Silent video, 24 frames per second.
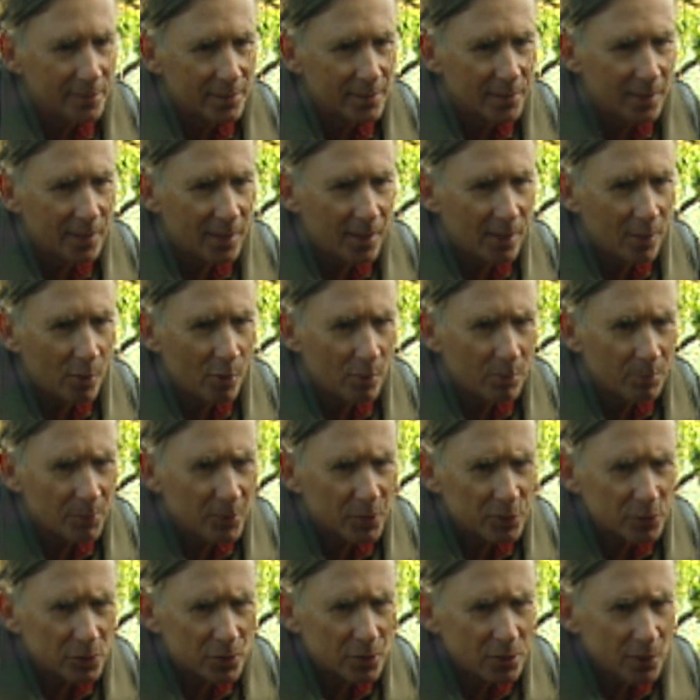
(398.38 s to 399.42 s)

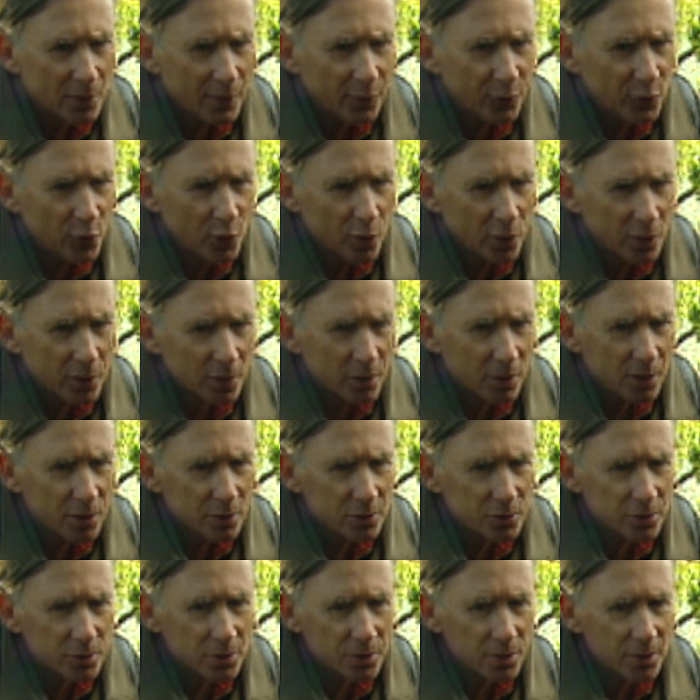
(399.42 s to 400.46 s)
if you look
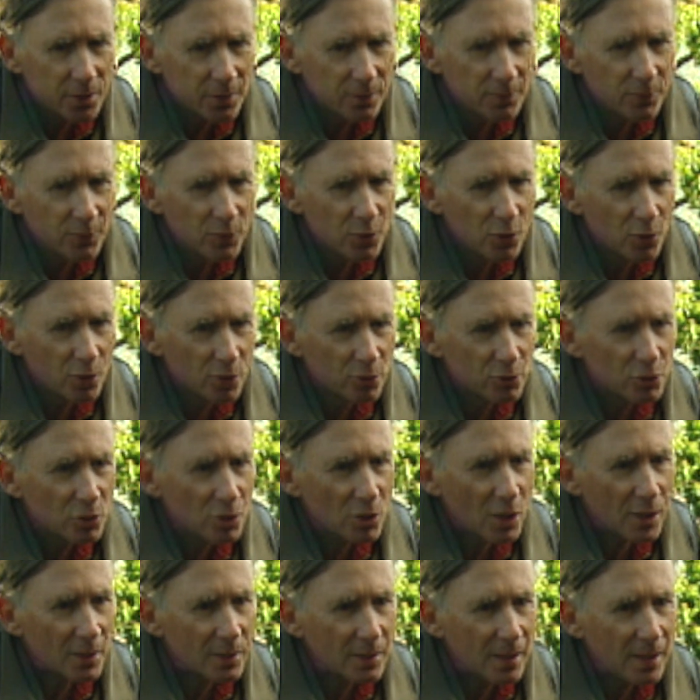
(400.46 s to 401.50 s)
closely, you'll
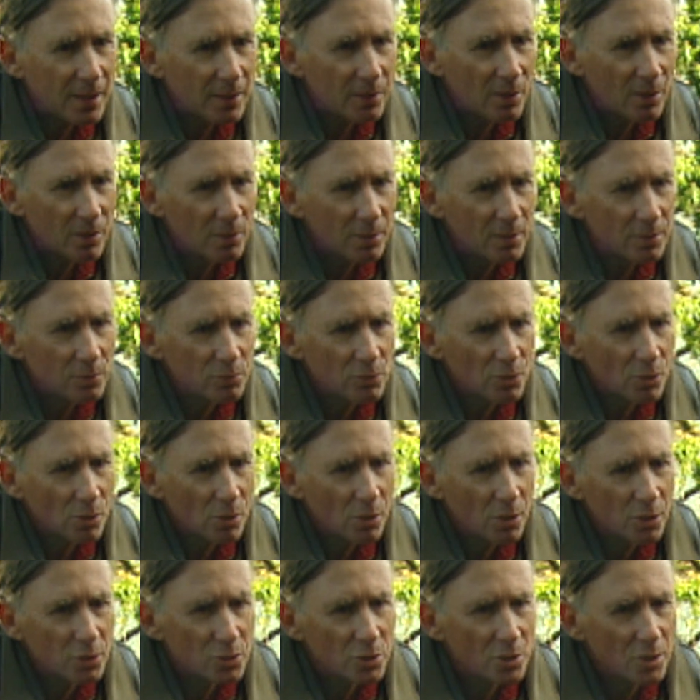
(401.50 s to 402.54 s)
check that on
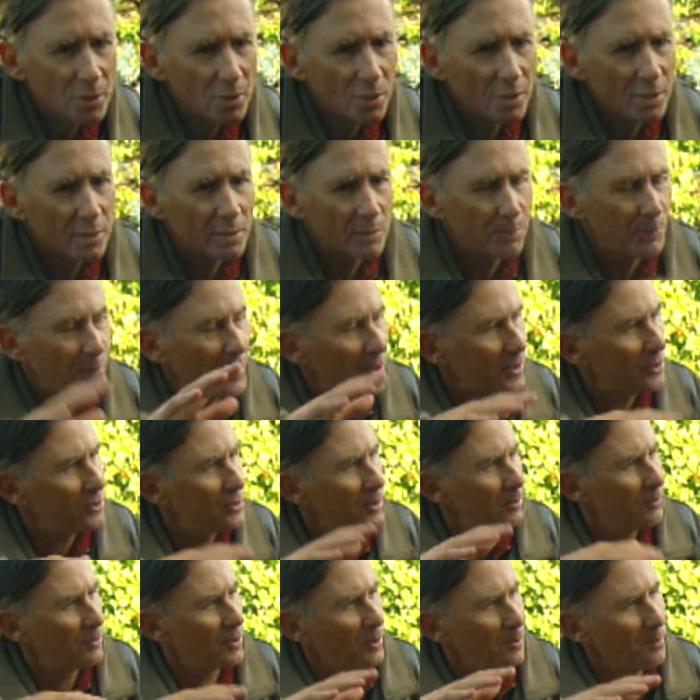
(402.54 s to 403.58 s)
closely. It appears
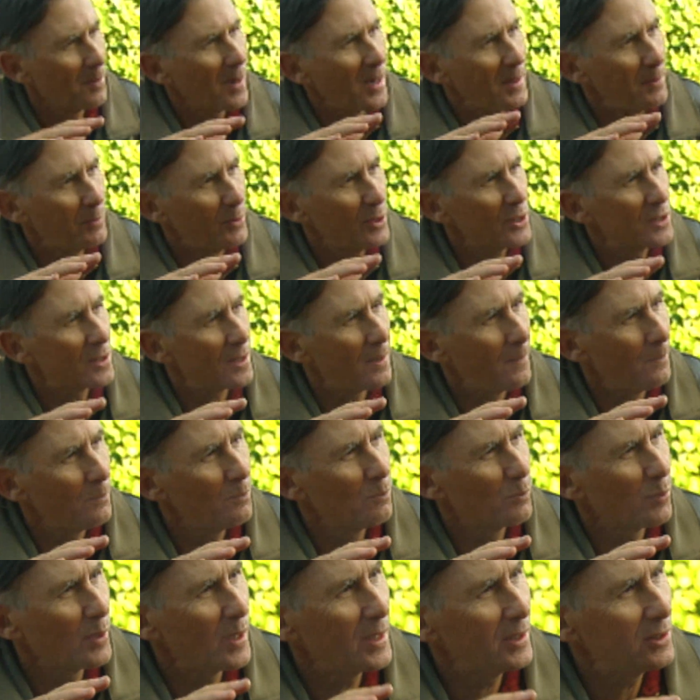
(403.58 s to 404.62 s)
that there might be something
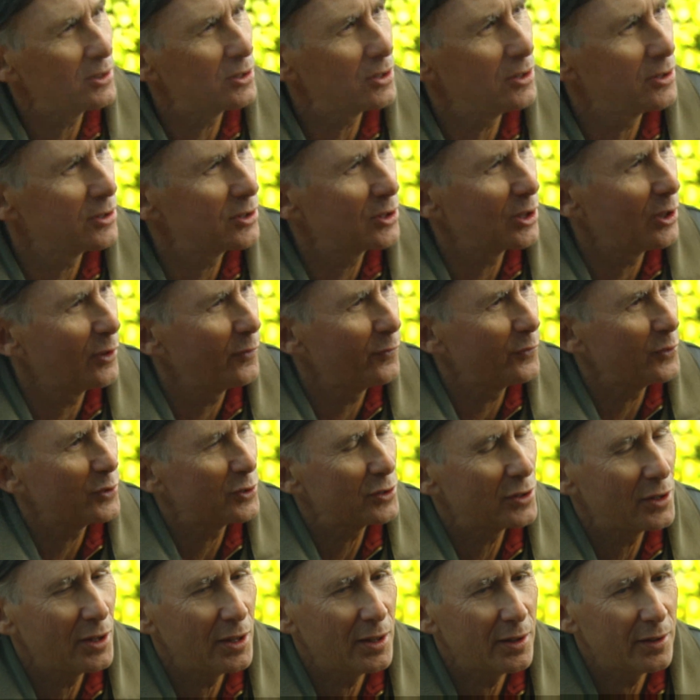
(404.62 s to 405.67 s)
breaks the surface
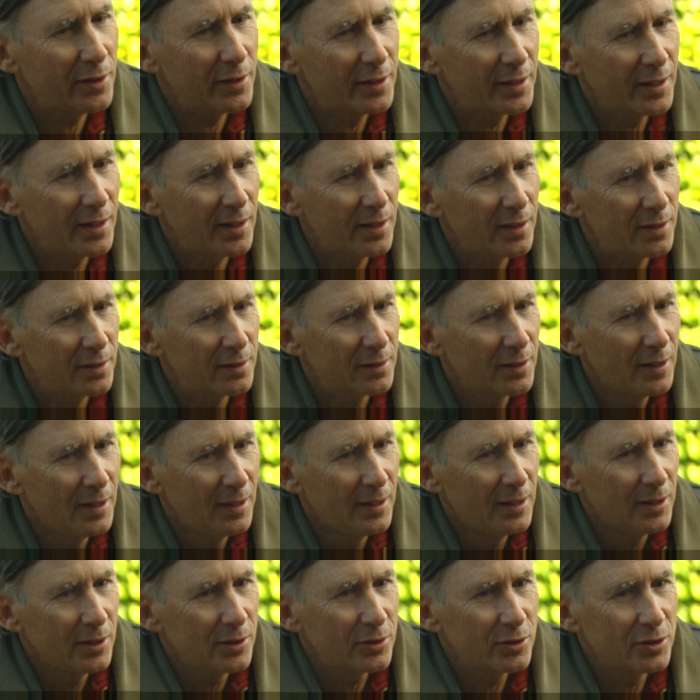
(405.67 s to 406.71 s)
there again,
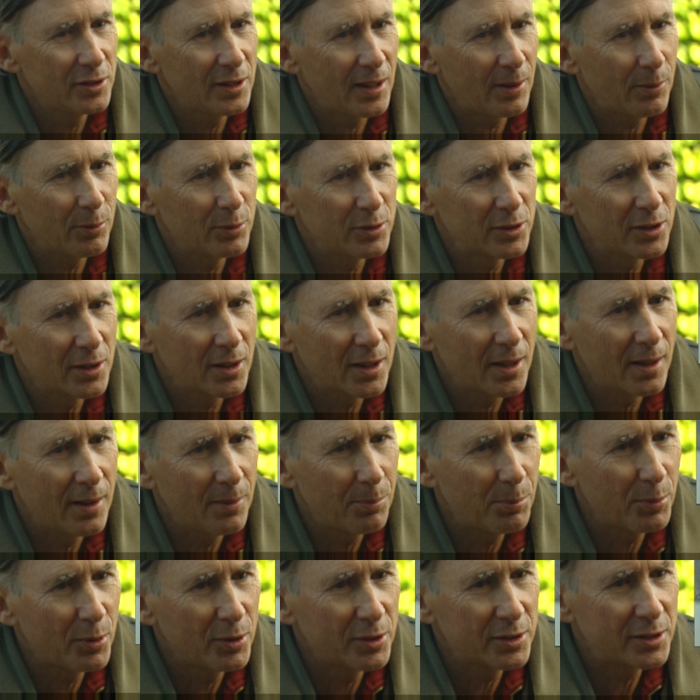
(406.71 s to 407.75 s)
because that was a
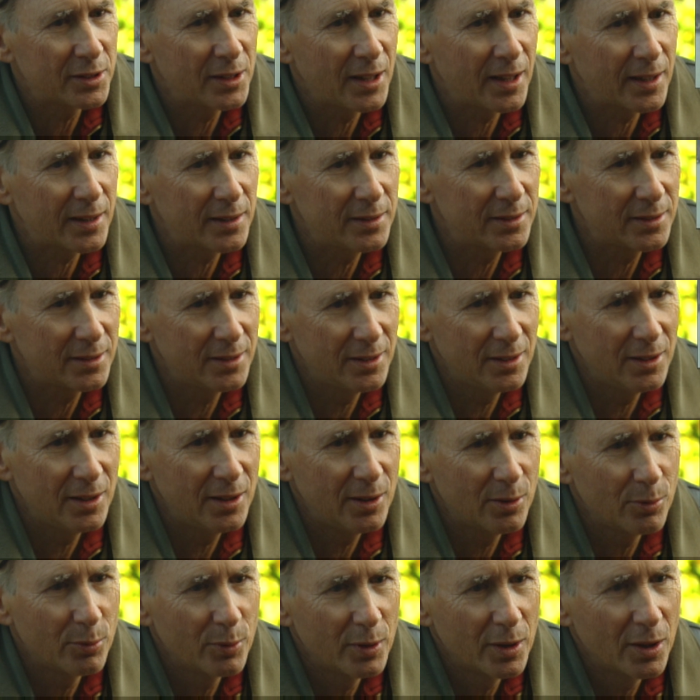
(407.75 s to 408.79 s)
couple of seconds. Then
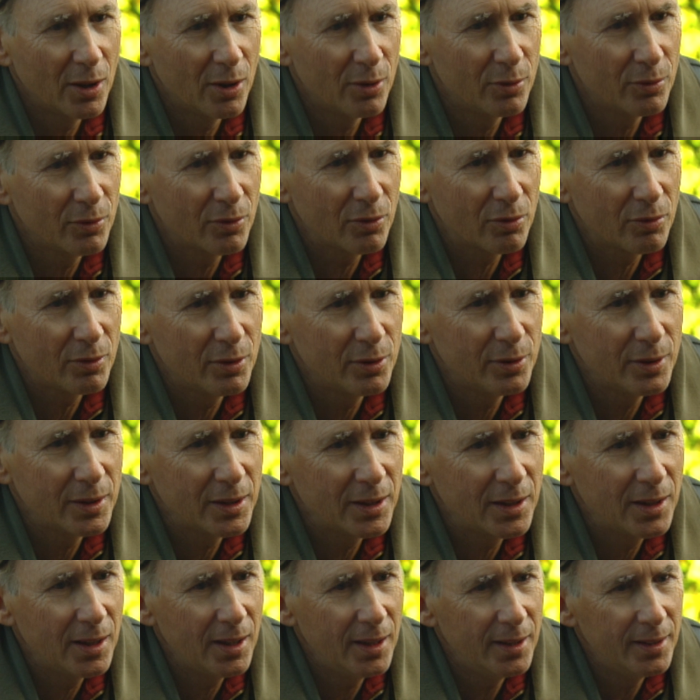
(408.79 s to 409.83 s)
here we're going through it
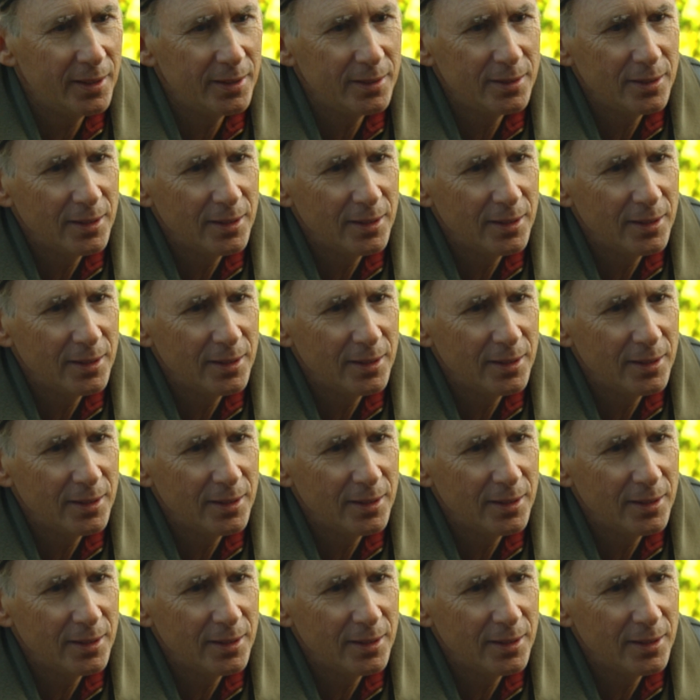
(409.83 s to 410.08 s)
again.